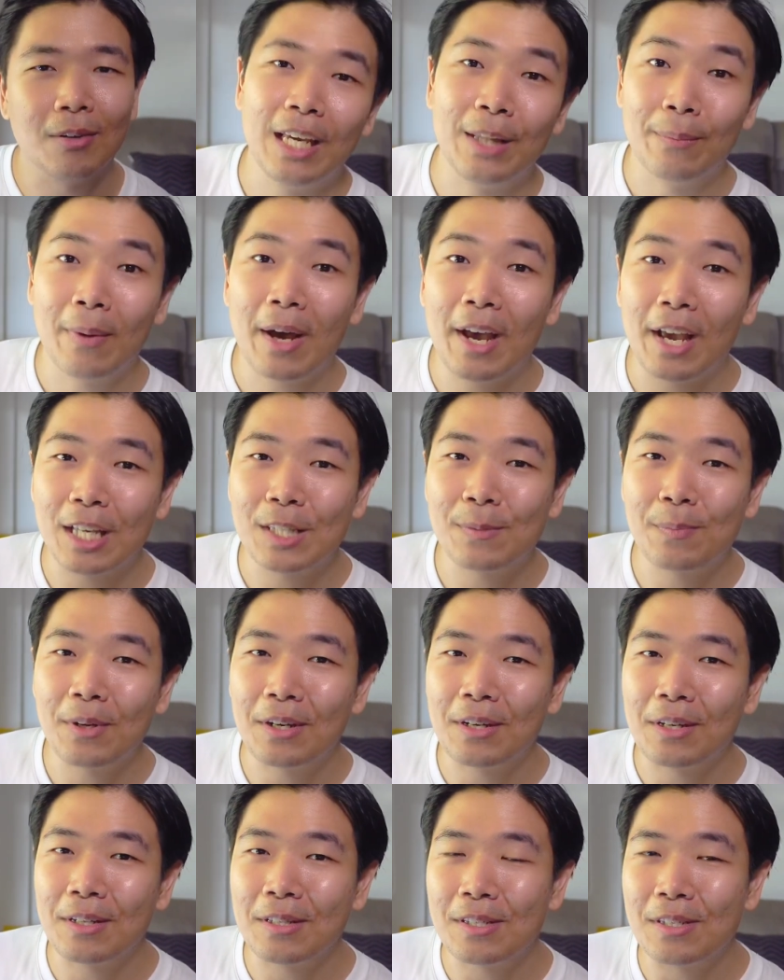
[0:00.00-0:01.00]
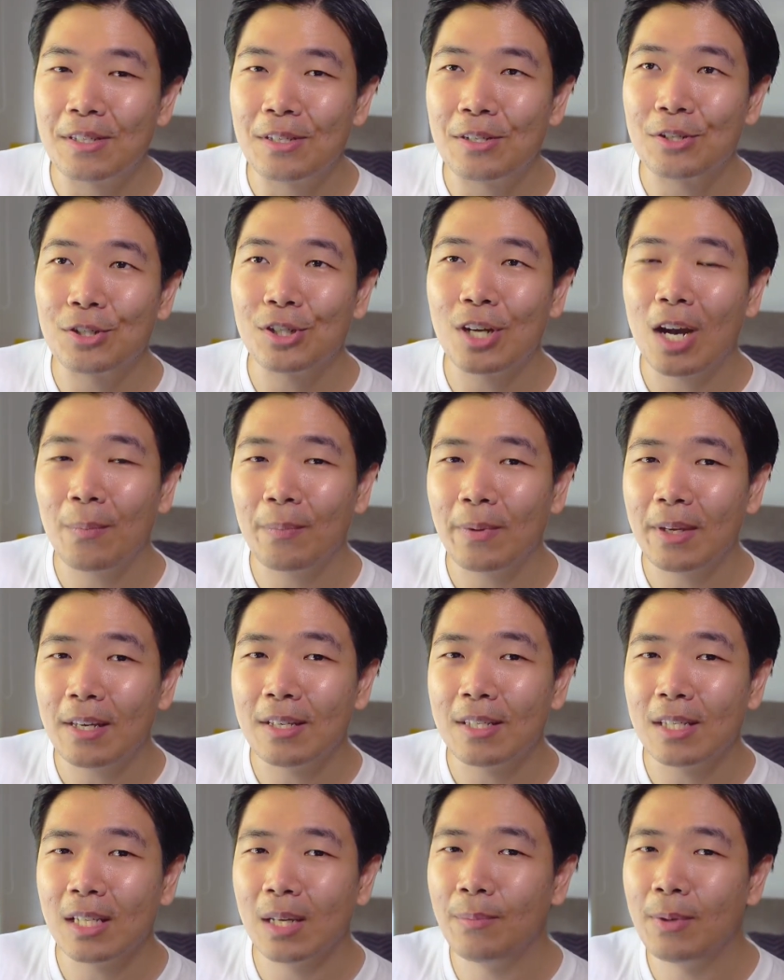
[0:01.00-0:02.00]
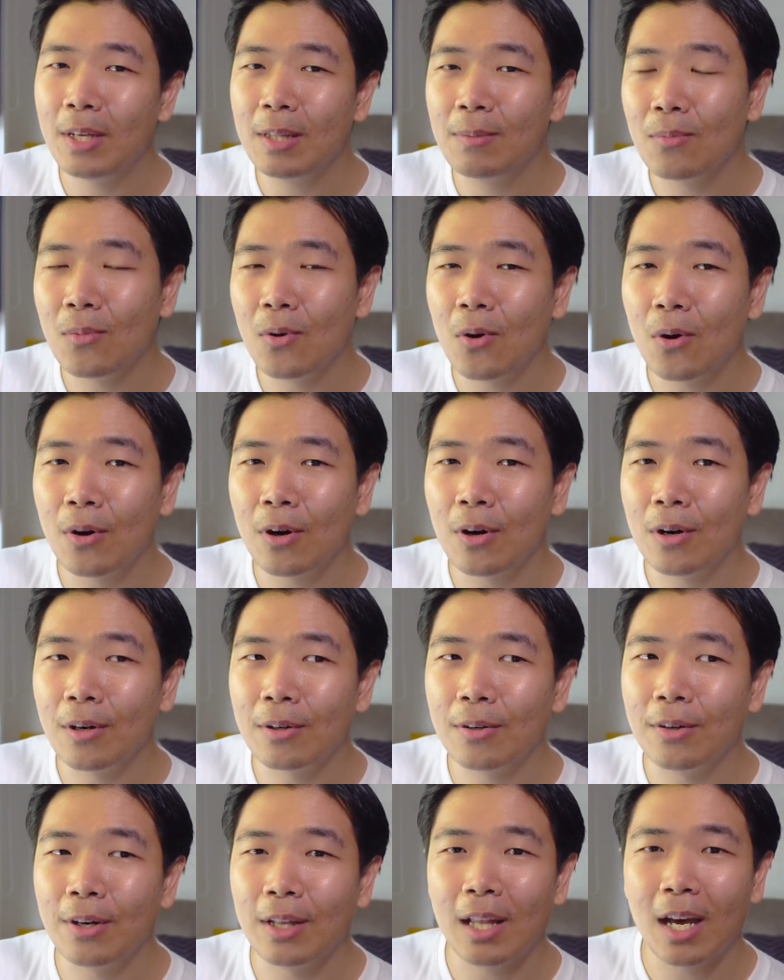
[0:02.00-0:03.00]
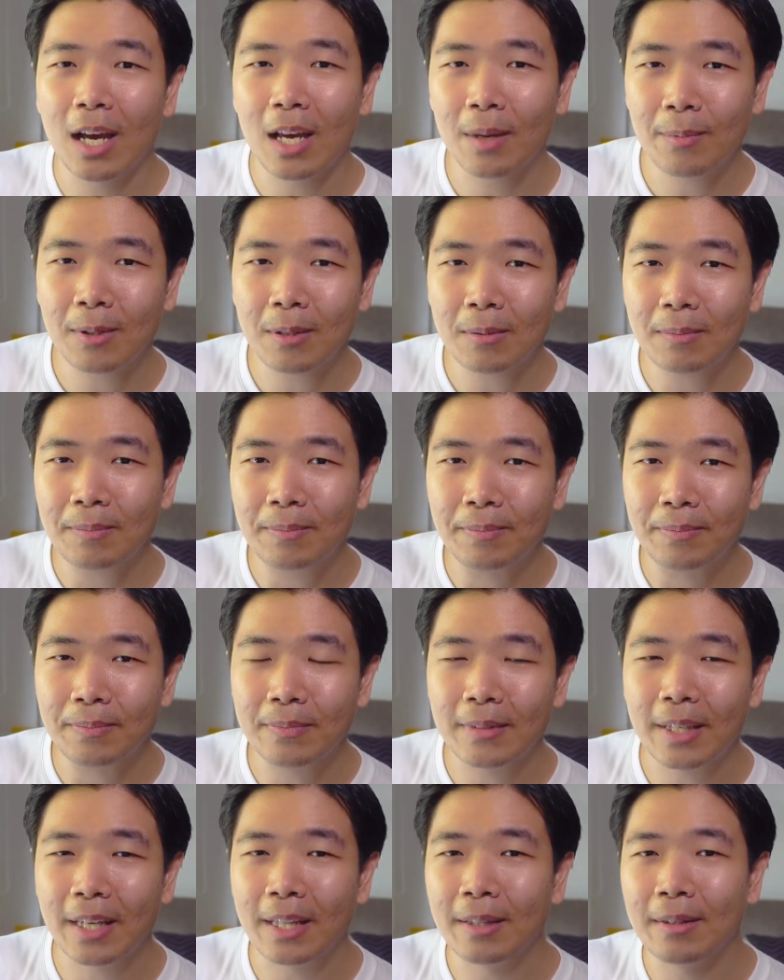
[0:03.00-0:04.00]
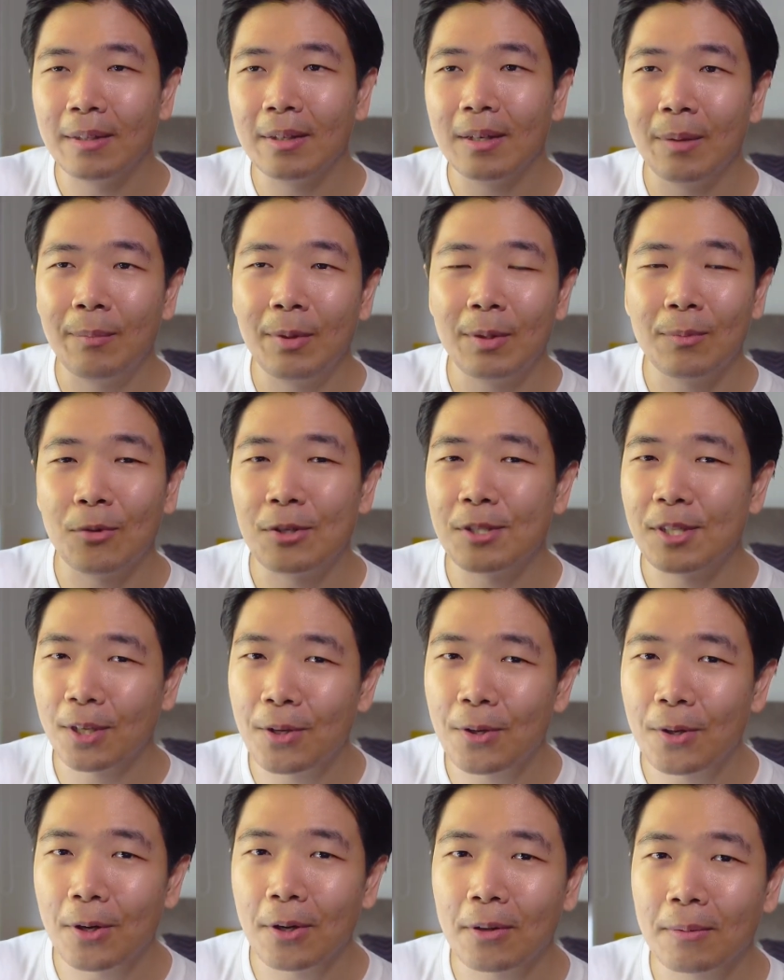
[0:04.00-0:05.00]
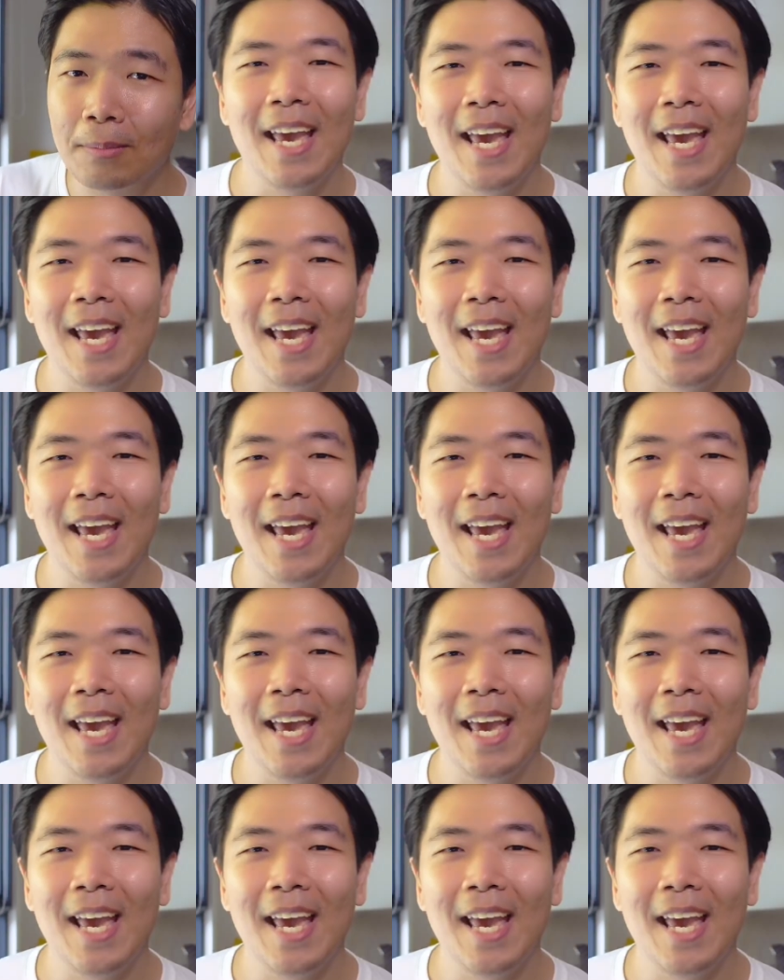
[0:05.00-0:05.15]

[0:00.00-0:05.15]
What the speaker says: In my experience, Shopee is a bit more reliable and a bit more secure.